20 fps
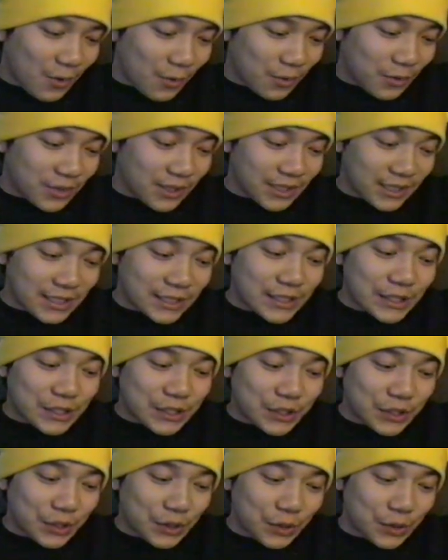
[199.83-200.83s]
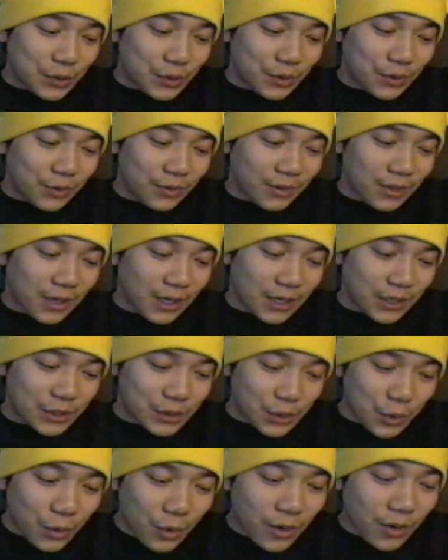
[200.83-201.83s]
was to
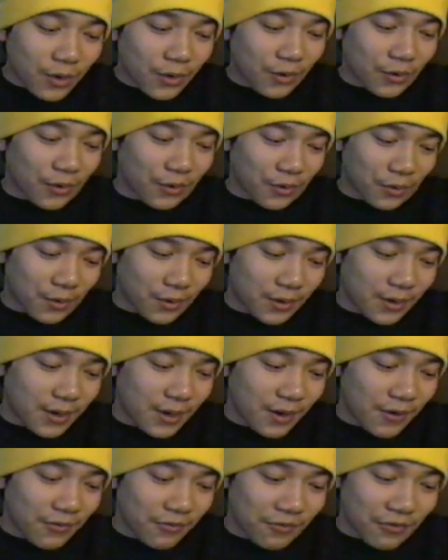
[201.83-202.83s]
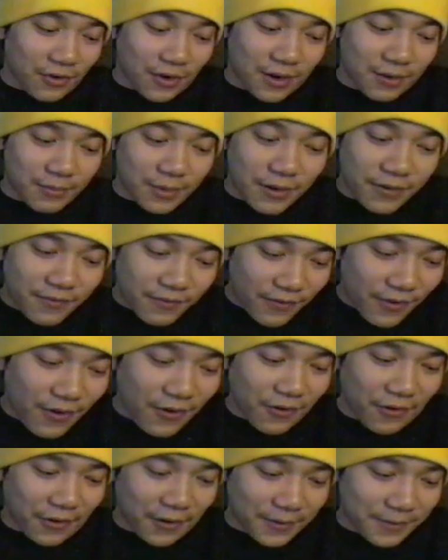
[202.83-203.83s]
adore her from
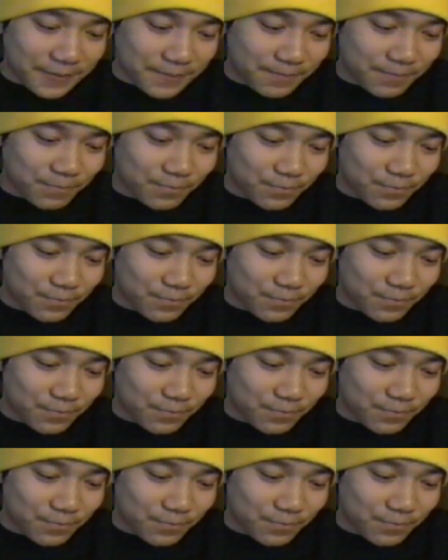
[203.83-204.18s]
afar.